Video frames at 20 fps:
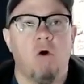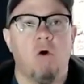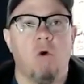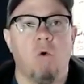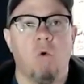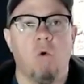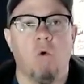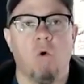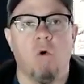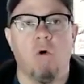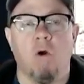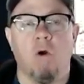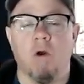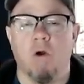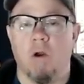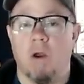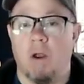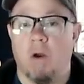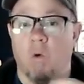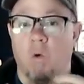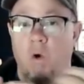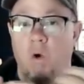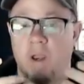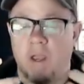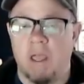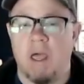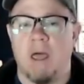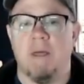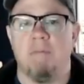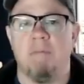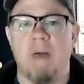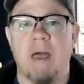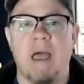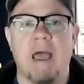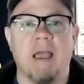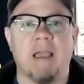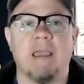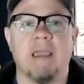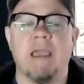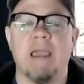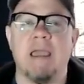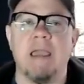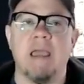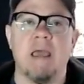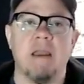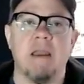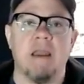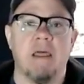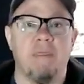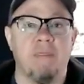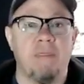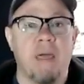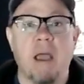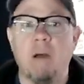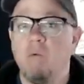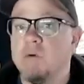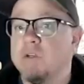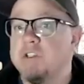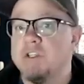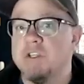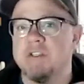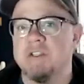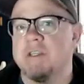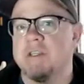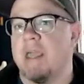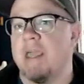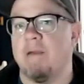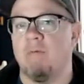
or or cut back and that was just a